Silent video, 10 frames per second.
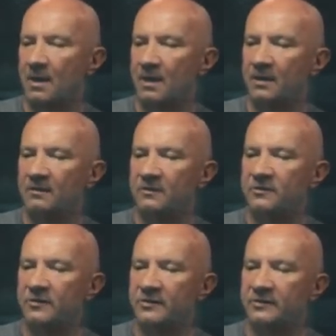
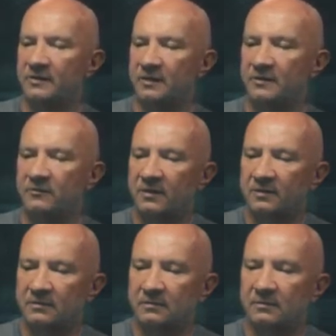integers that you
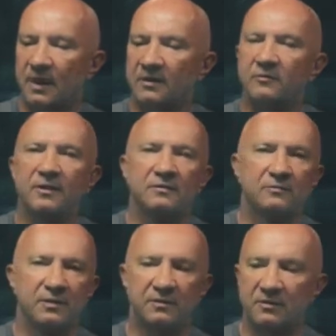can
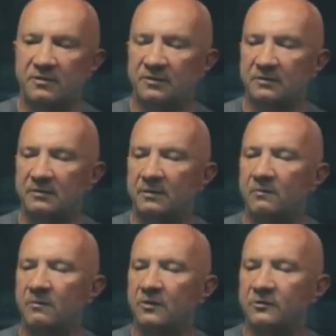do addition
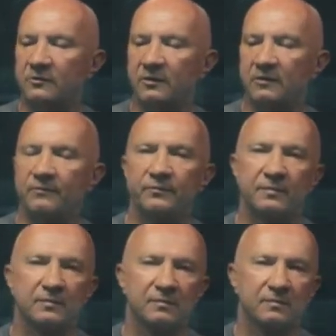modulo
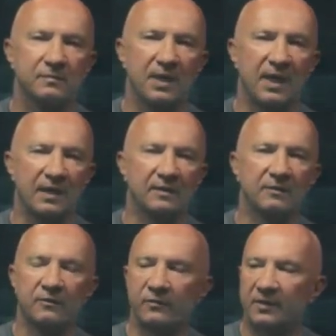n
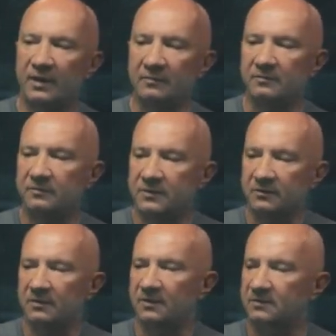on them. So
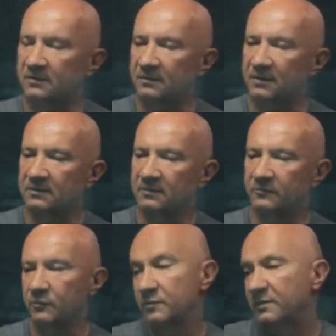that's a
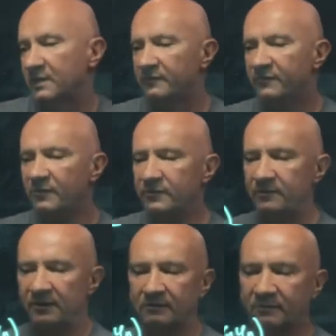group. You can, of course, you
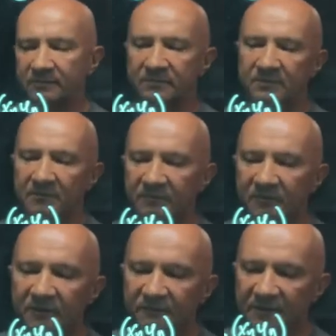
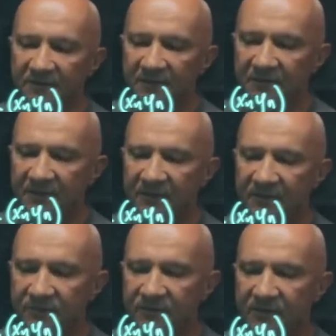can find some other
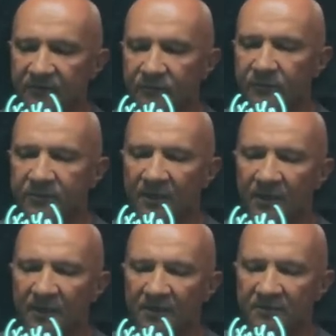interesting groups.
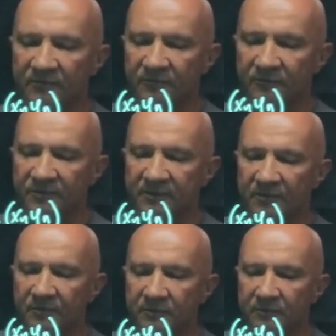So for
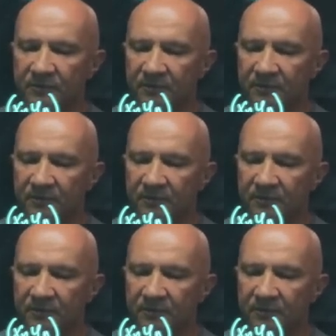example,